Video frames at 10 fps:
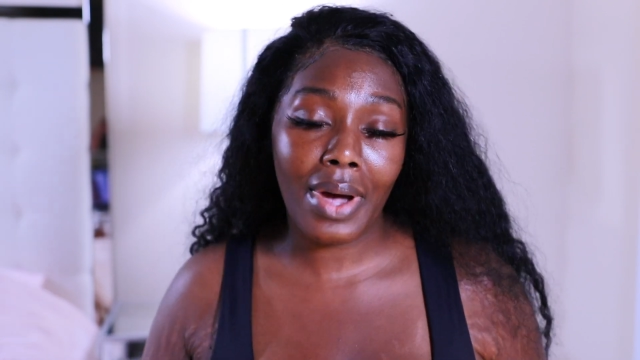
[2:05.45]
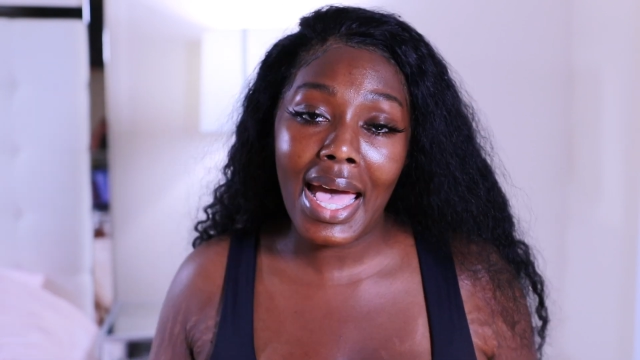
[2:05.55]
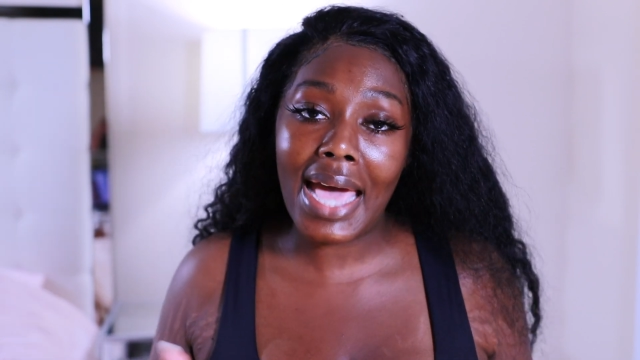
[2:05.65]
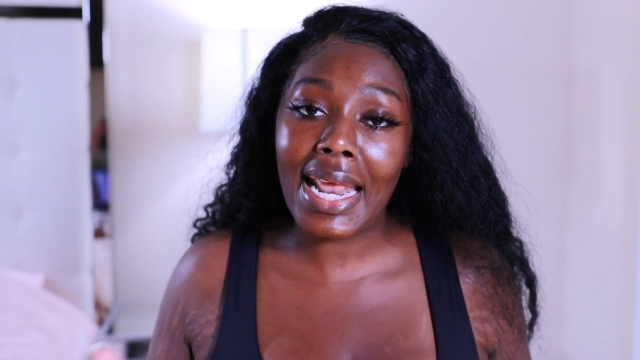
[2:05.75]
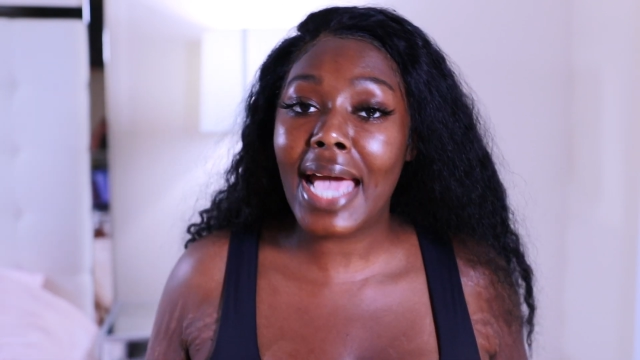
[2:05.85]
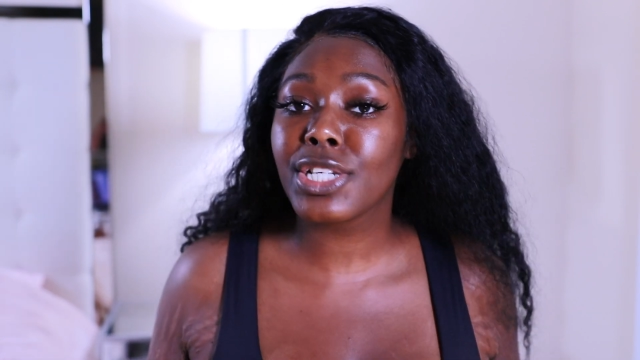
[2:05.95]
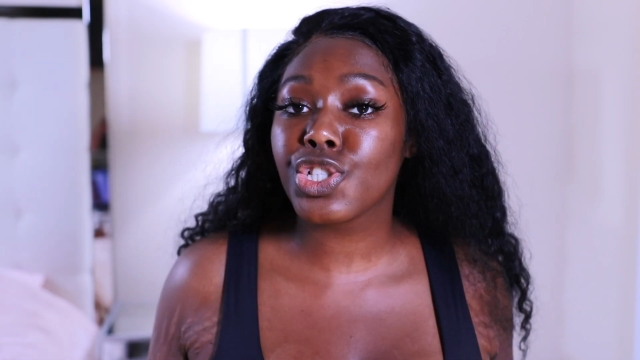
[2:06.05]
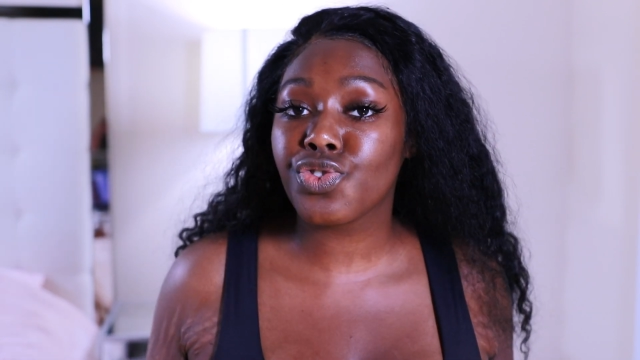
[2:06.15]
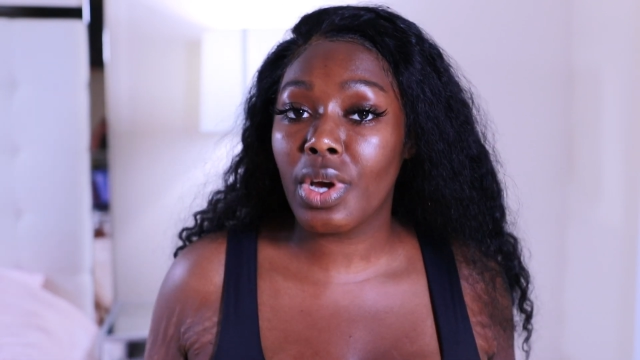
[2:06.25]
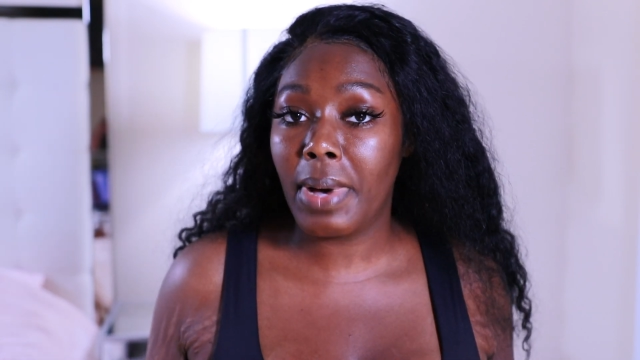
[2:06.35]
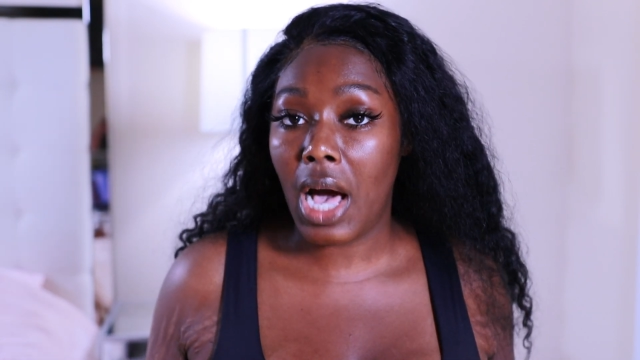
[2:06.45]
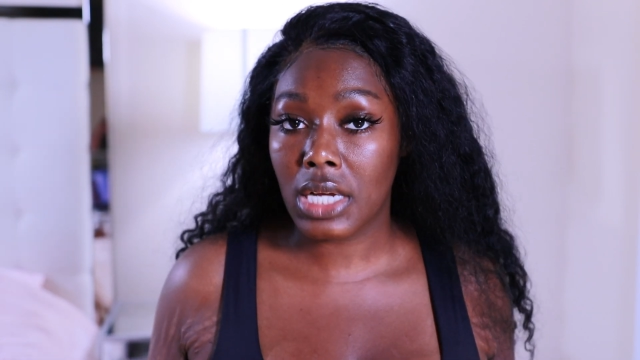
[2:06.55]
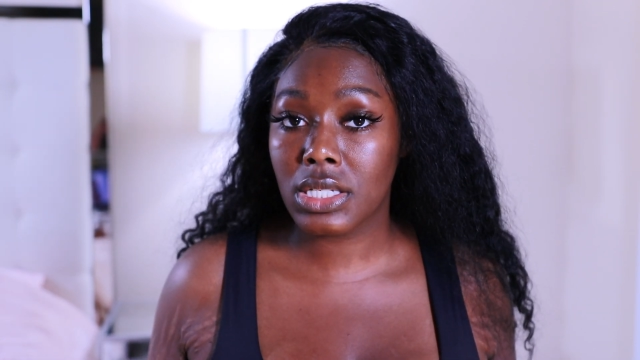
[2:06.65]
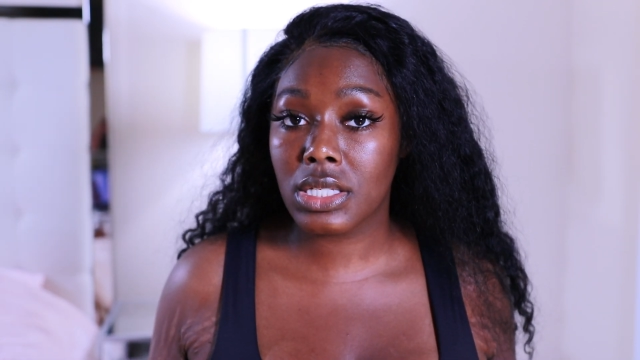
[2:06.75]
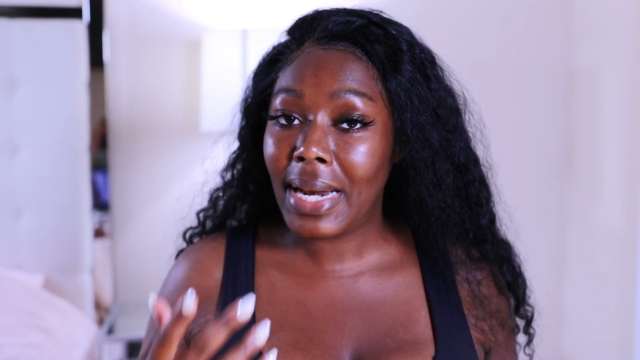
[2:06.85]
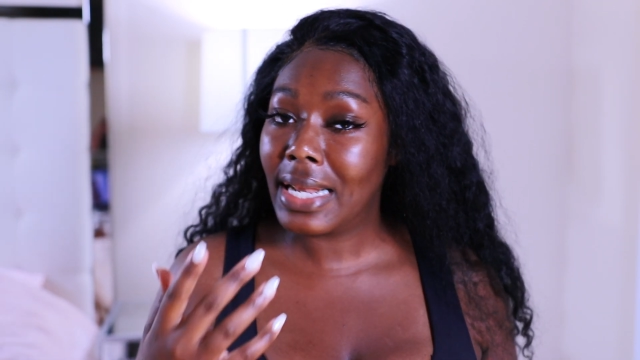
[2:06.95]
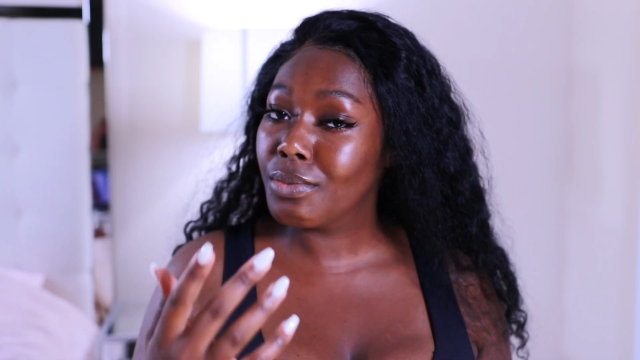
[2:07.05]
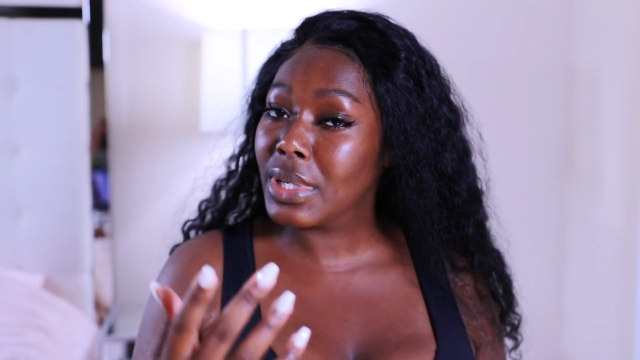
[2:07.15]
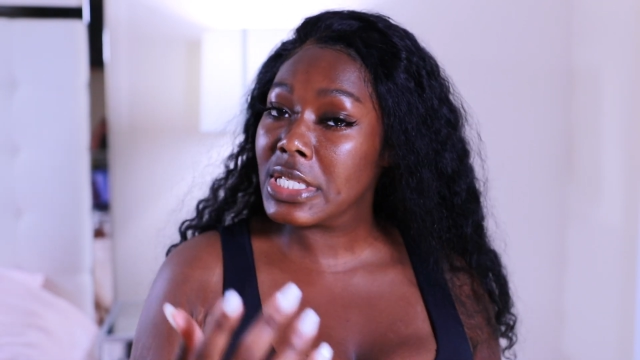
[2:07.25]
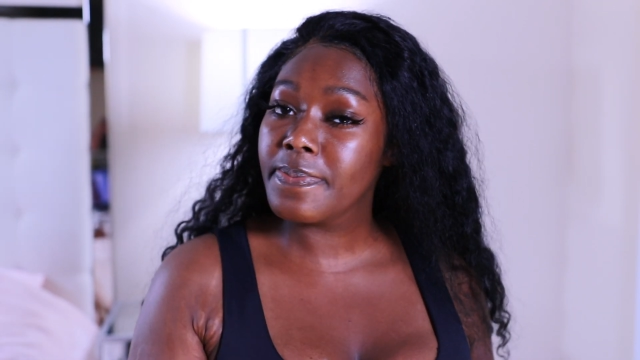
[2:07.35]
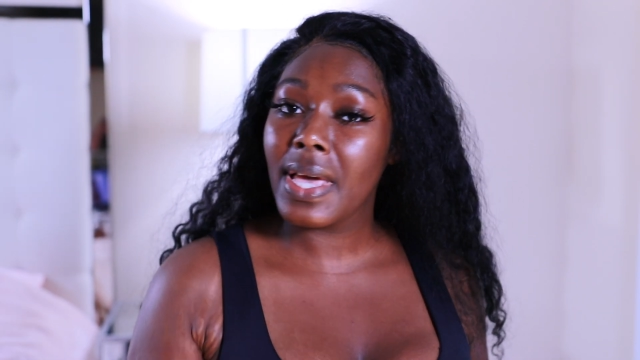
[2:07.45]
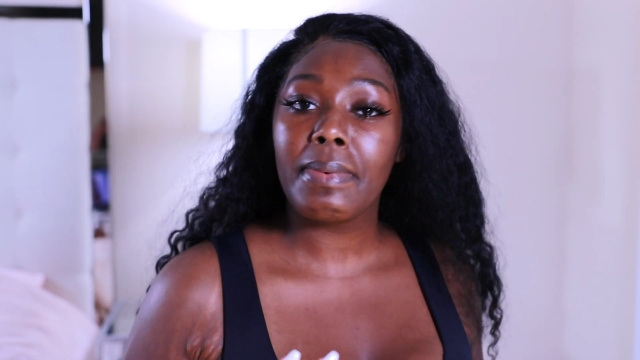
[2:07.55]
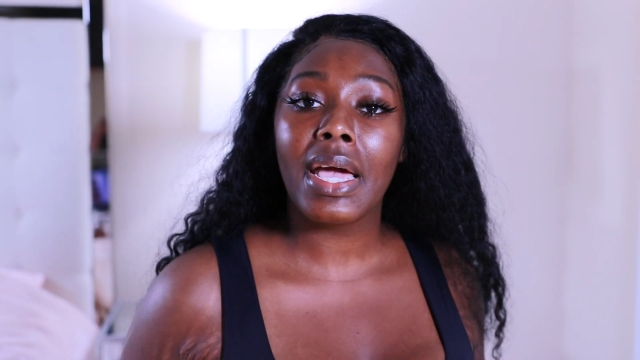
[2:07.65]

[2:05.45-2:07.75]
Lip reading: I had extra bucks, but I didn't want to spend